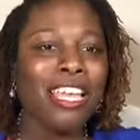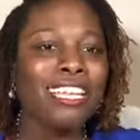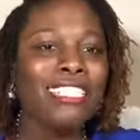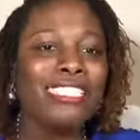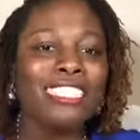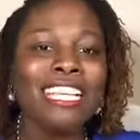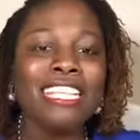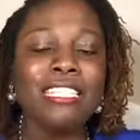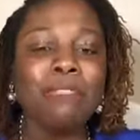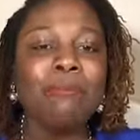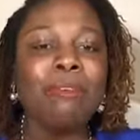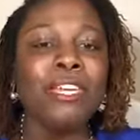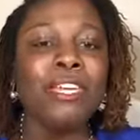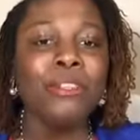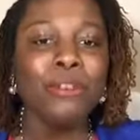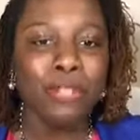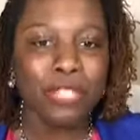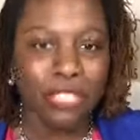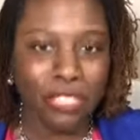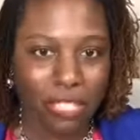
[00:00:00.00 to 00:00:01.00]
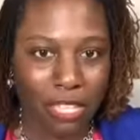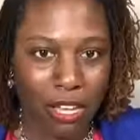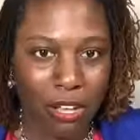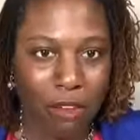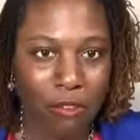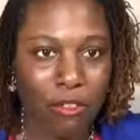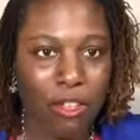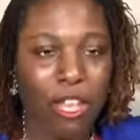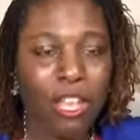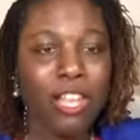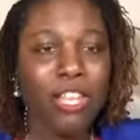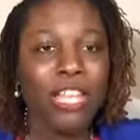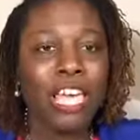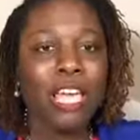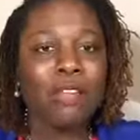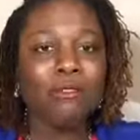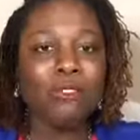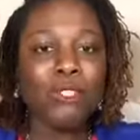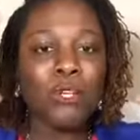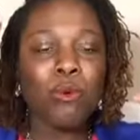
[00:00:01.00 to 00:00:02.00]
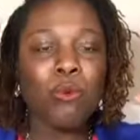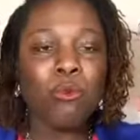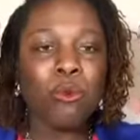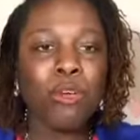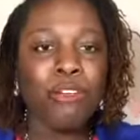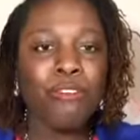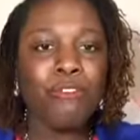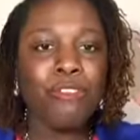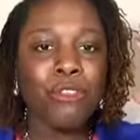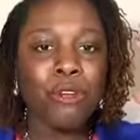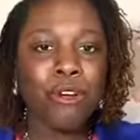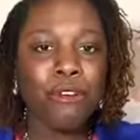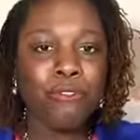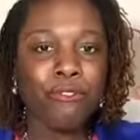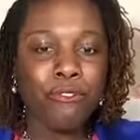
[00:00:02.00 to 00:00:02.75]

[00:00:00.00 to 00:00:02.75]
Just be yourself. And so with your